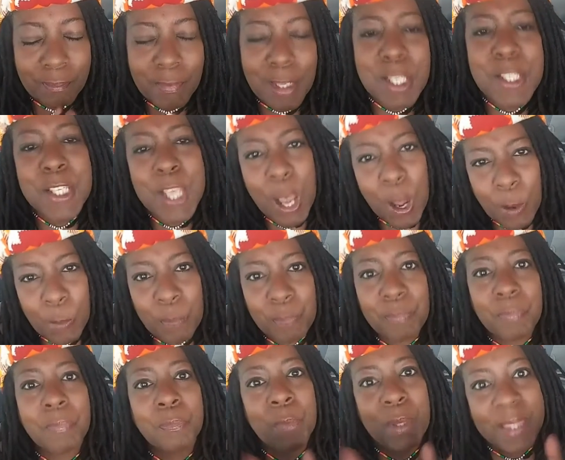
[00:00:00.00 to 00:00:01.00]
So,
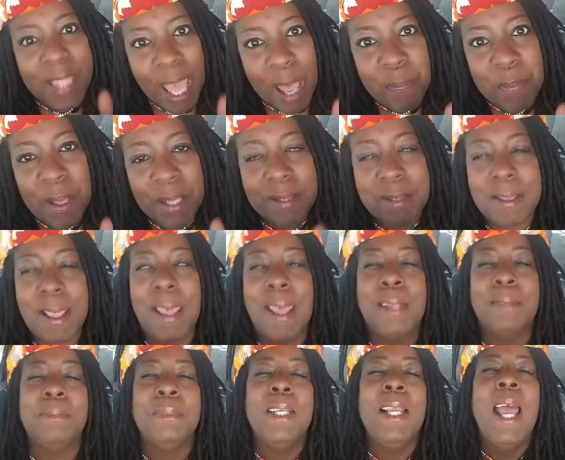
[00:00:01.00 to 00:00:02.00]
with that being
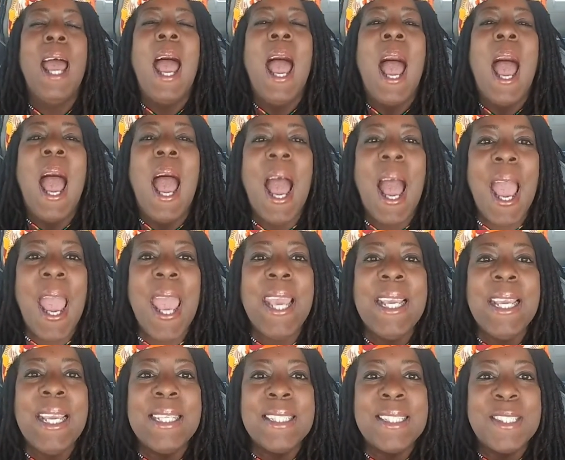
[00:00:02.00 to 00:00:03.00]
said,
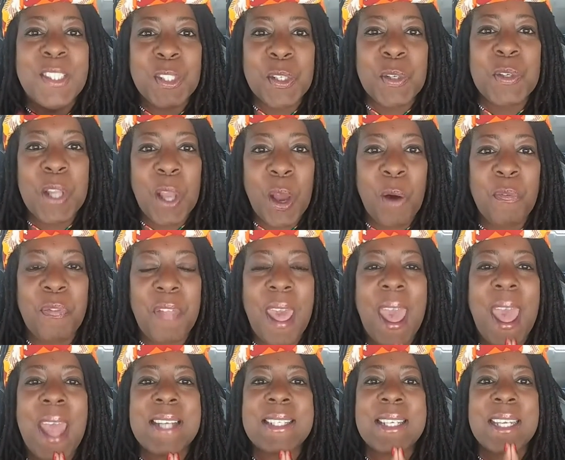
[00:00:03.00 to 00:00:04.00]
I do know
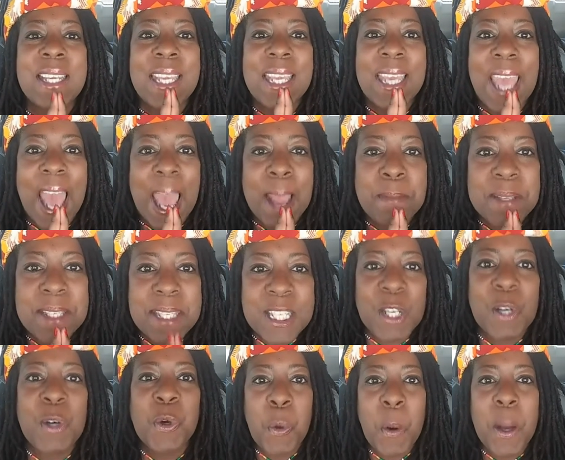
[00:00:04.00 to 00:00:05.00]
that I'm
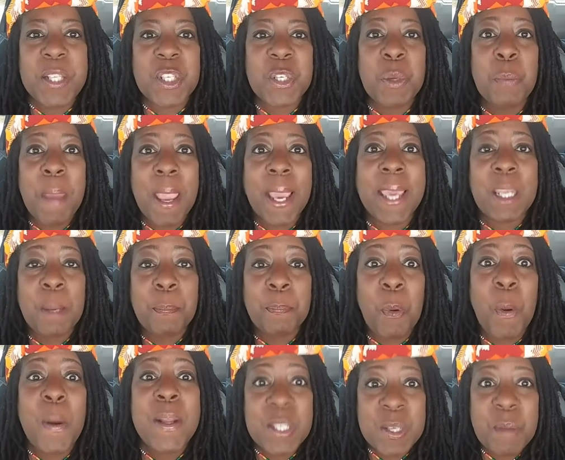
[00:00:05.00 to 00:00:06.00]
still going to make it a
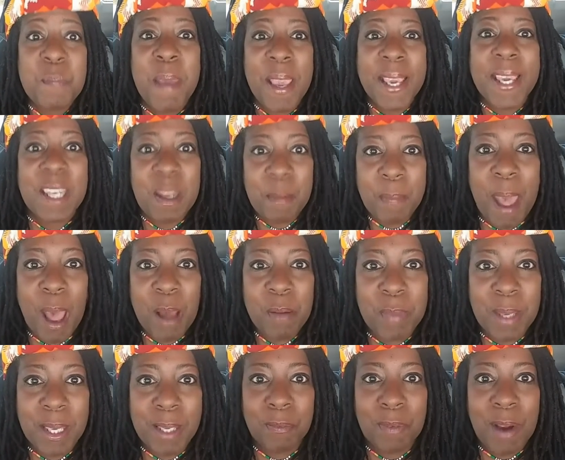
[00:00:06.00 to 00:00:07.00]
point to make it
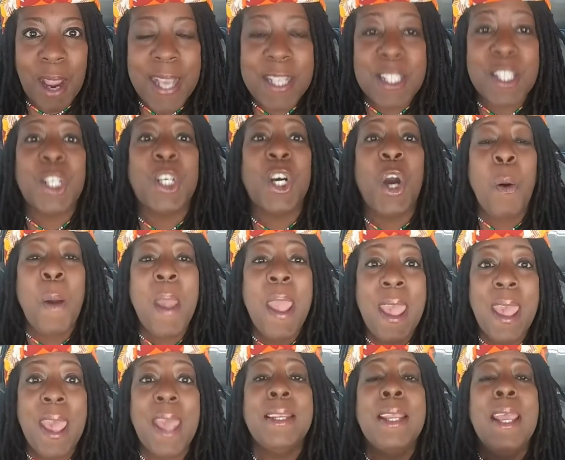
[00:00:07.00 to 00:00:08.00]
about me, right? To go
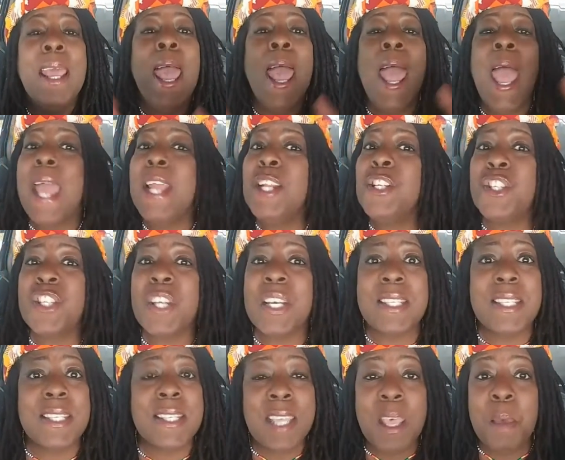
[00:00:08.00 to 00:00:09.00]
ahead and
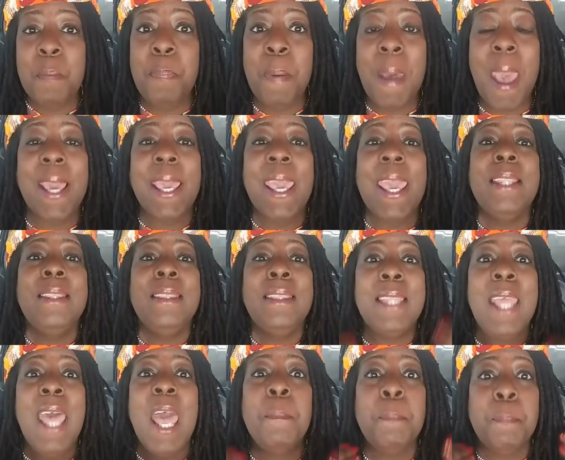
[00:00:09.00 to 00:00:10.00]
just sit back and
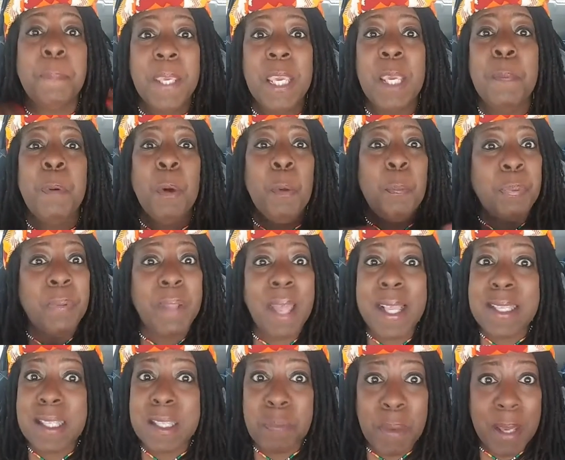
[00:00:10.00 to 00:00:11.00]
let people
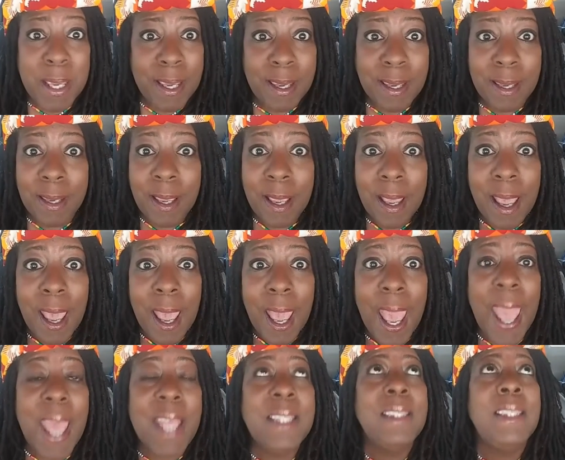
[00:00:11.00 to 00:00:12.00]
bless me
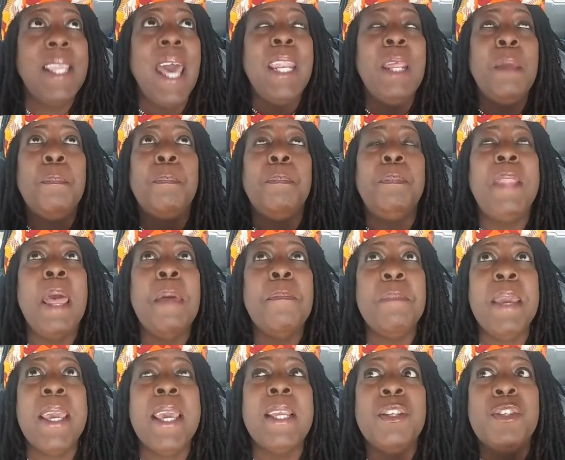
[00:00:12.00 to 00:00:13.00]
and
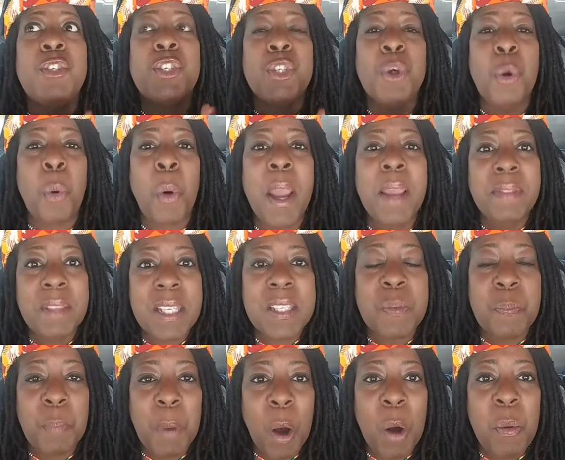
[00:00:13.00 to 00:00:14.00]
let me enjoy
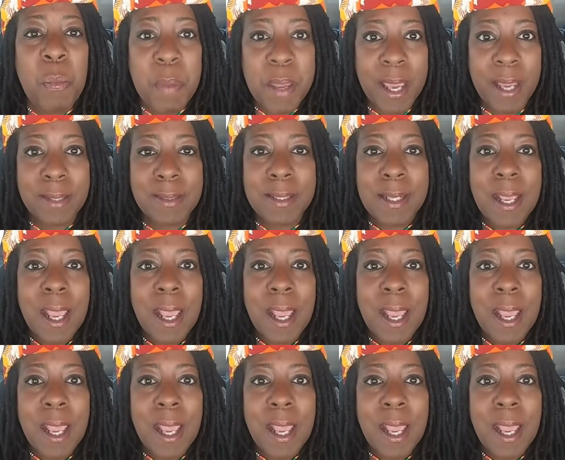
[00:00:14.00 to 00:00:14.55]
this moment.